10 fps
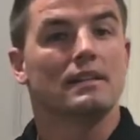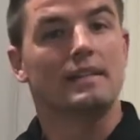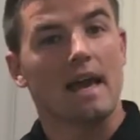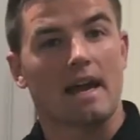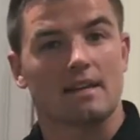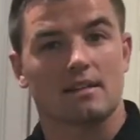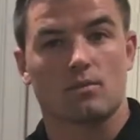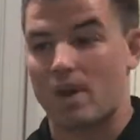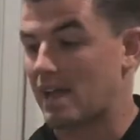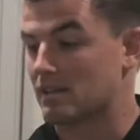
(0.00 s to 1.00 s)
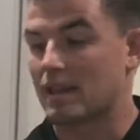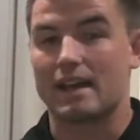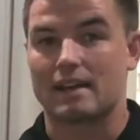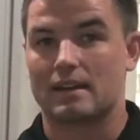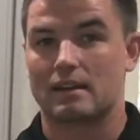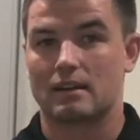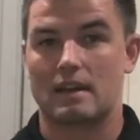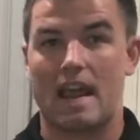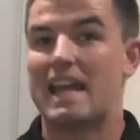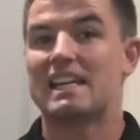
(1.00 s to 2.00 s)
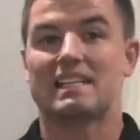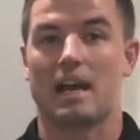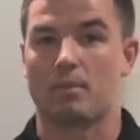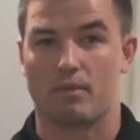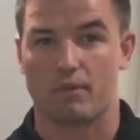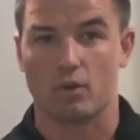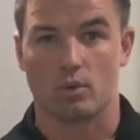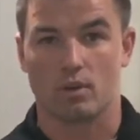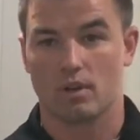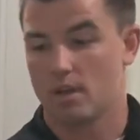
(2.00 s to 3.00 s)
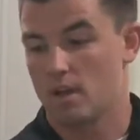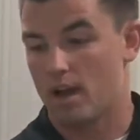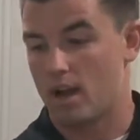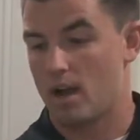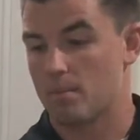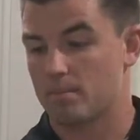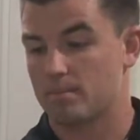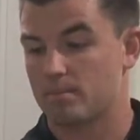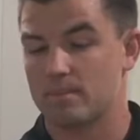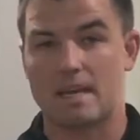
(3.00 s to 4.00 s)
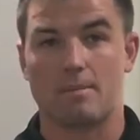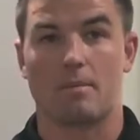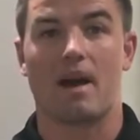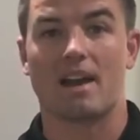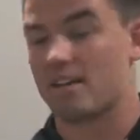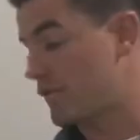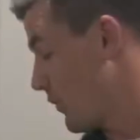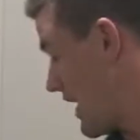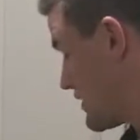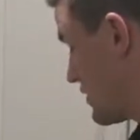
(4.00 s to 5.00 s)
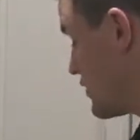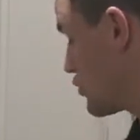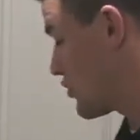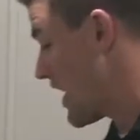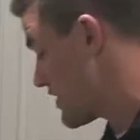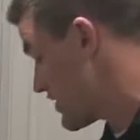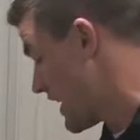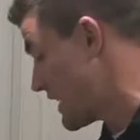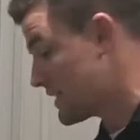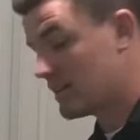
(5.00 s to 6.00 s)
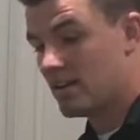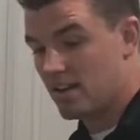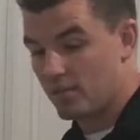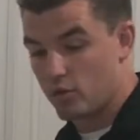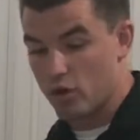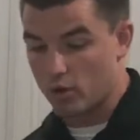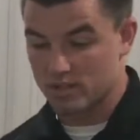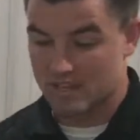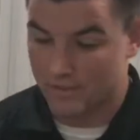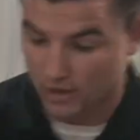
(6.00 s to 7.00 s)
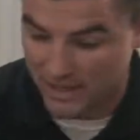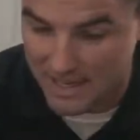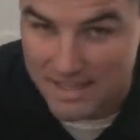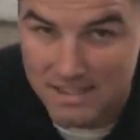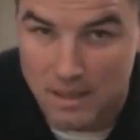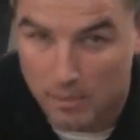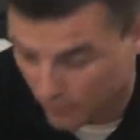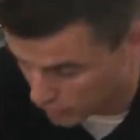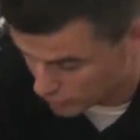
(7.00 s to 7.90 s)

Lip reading: Yes, rats like any type of food. Keep in mind, if rats are in your trash cans, if you notice that they're eating some of your